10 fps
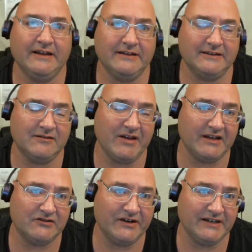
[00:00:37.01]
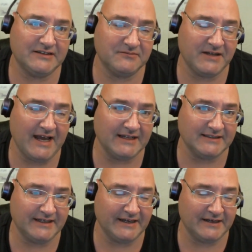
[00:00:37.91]
did some x-rays, some CAT
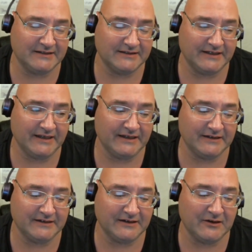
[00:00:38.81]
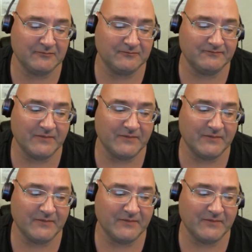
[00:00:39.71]
scans, and um,